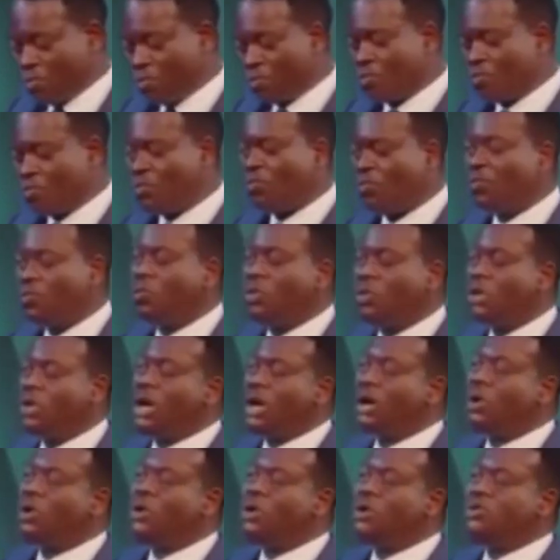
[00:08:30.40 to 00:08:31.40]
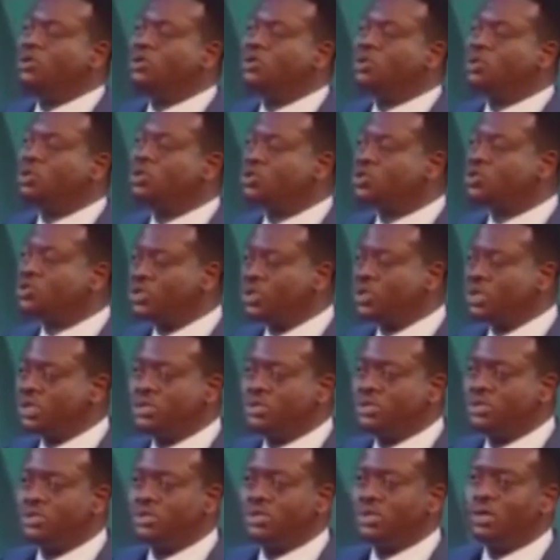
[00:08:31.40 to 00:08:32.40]
We are going to treat
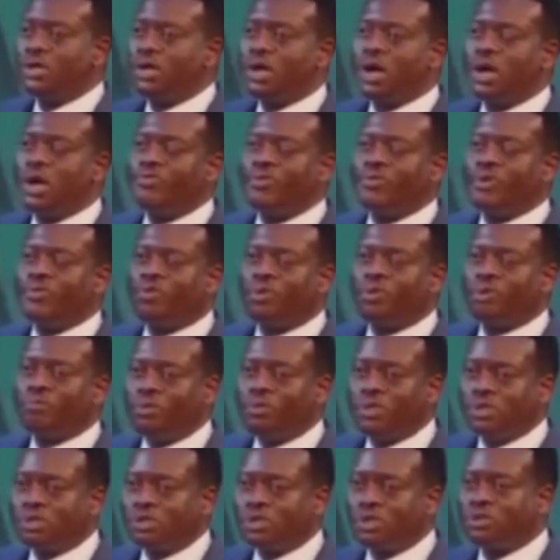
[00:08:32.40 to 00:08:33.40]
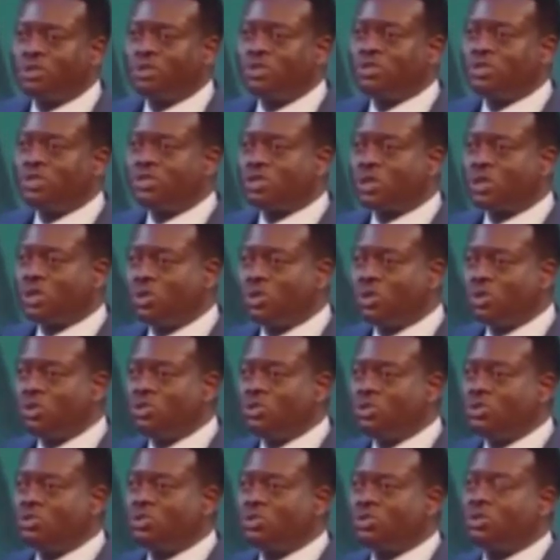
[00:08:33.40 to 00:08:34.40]
every information you disclose
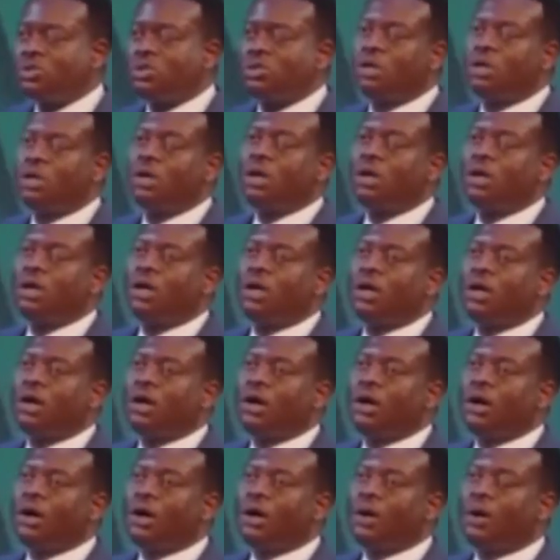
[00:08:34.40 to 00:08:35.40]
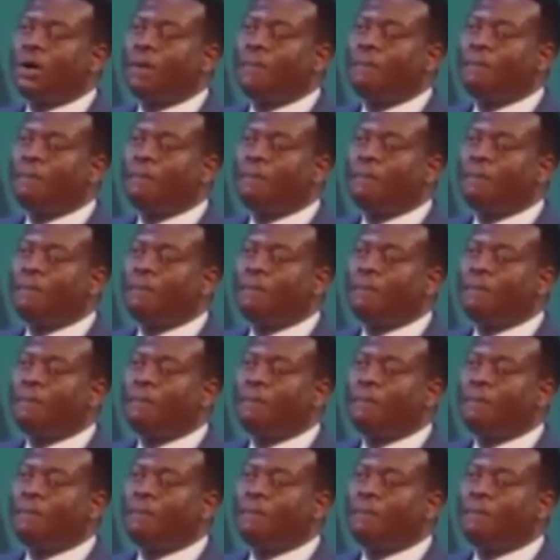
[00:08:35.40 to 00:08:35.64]
um,